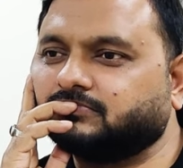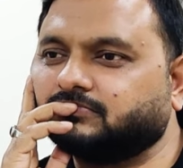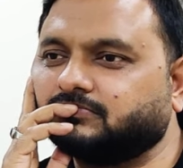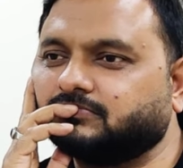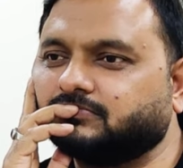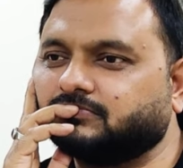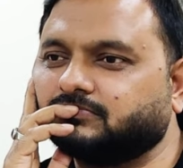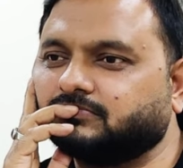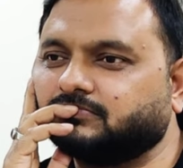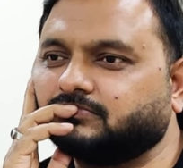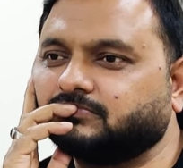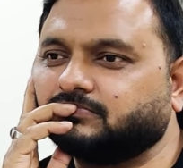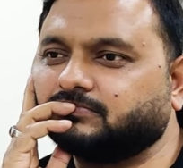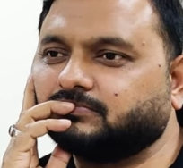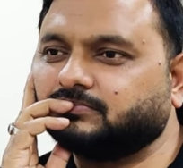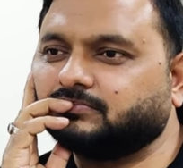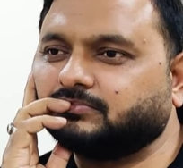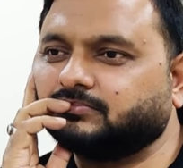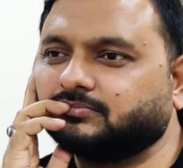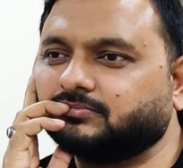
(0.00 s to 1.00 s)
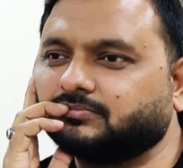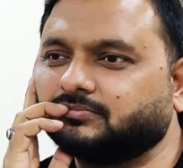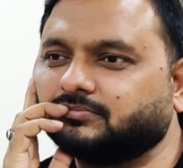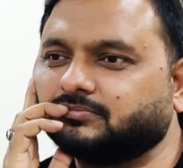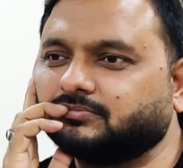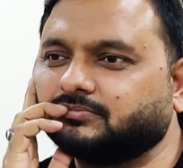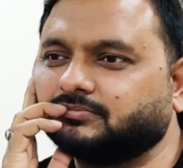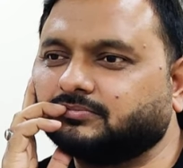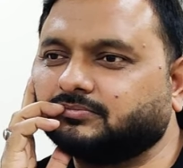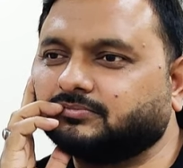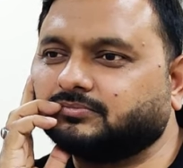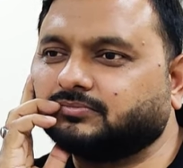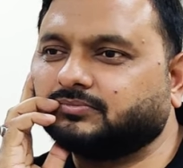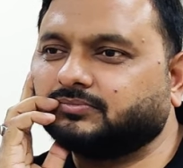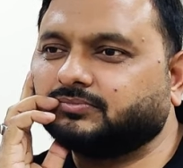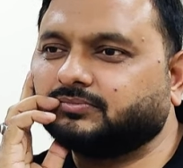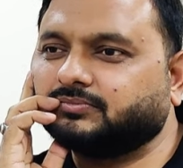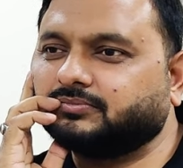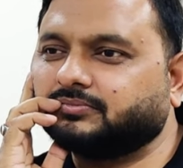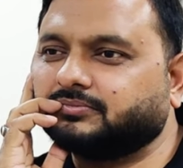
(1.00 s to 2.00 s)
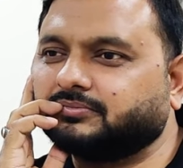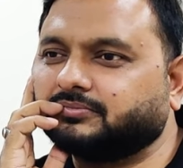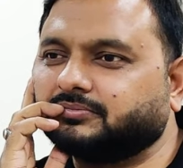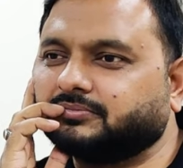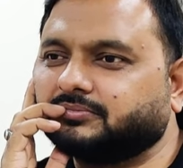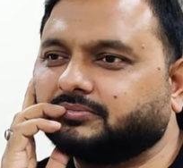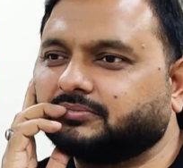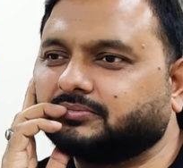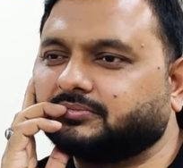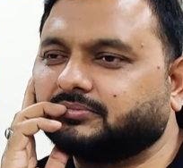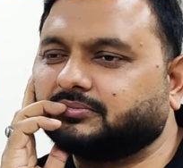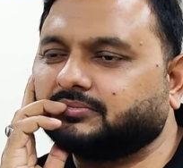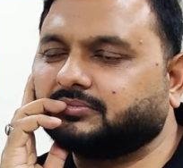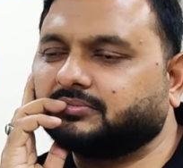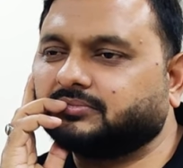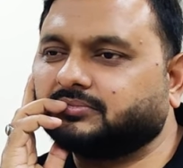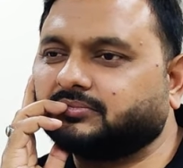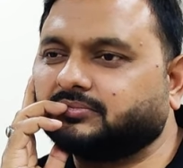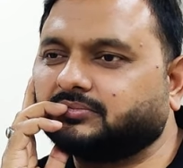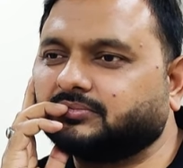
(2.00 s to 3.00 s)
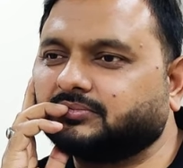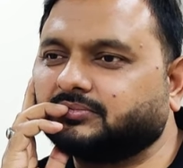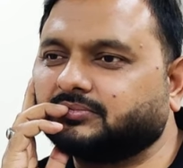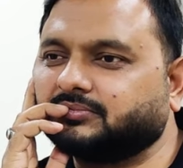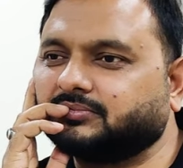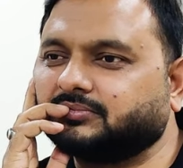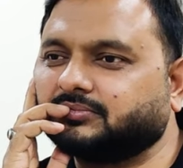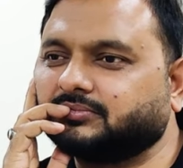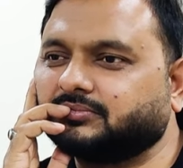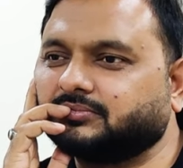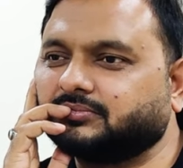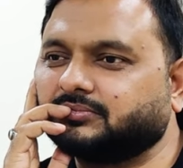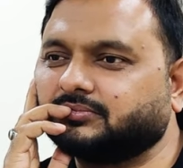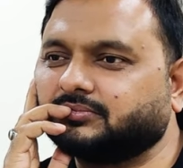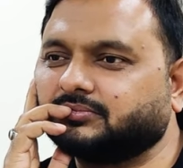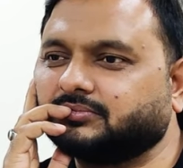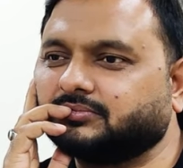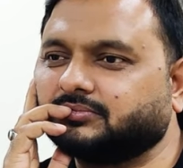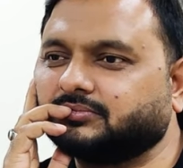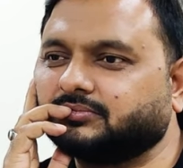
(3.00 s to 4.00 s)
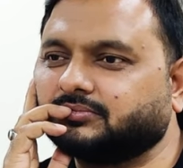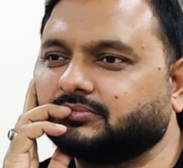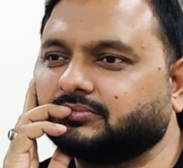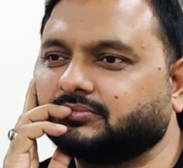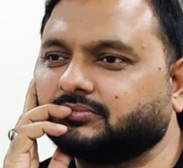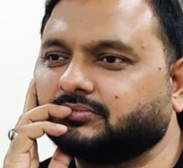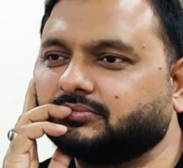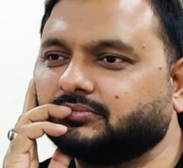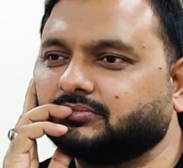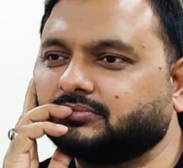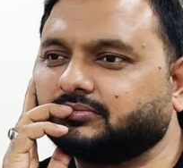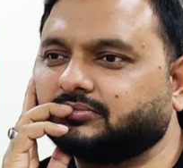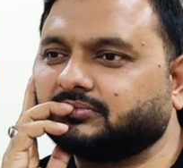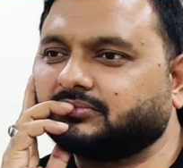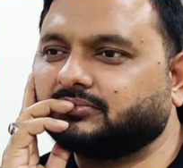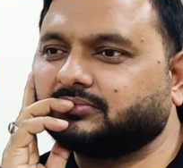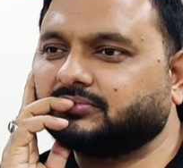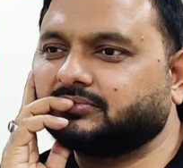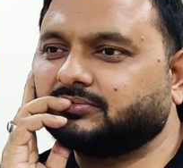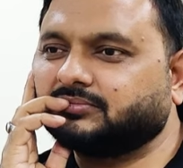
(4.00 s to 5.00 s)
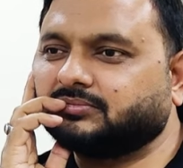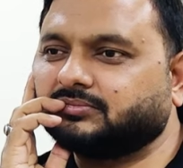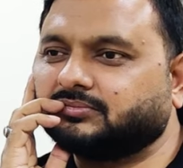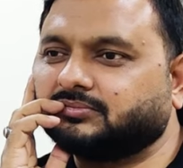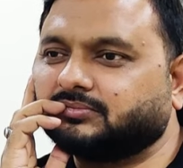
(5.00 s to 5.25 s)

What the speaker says: The person shown says nothing.